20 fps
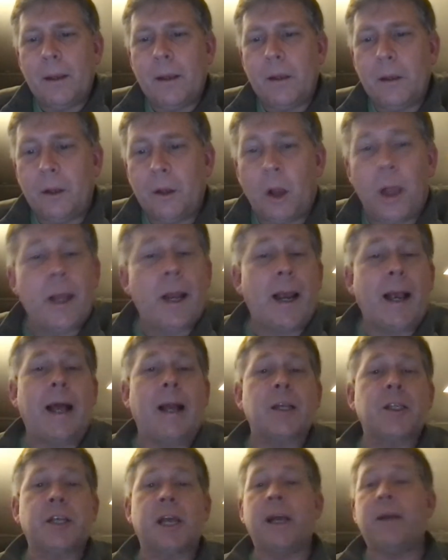Glenn, I got
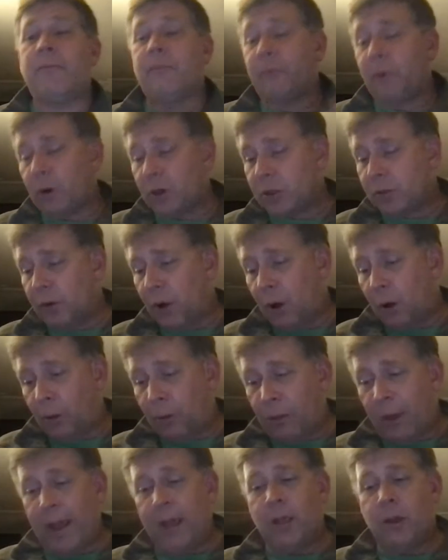to say, first of all,
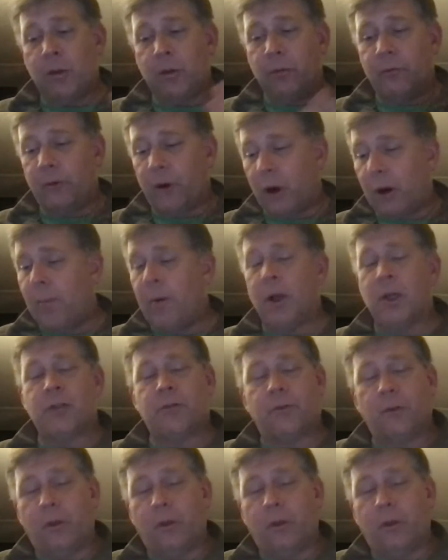thank you very much for